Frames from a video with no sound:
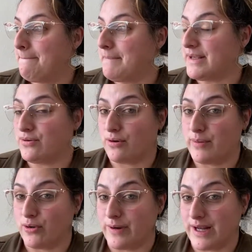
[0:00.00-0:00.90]
my
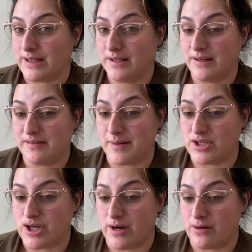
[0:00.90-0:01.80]
doorbell ring. I think that's my
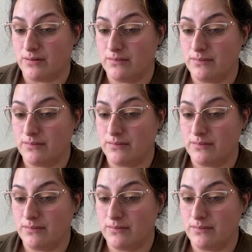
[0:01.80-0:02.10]
chair.